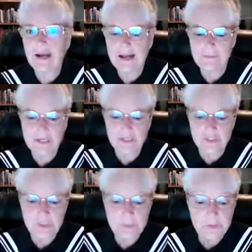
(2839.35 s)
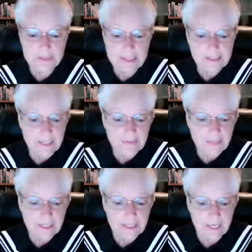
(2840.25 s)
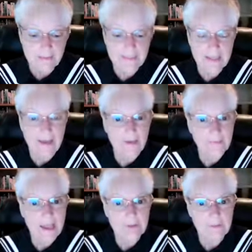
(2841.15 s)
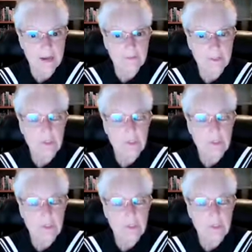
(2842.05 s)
a consumer who doesn't have any kind of health background.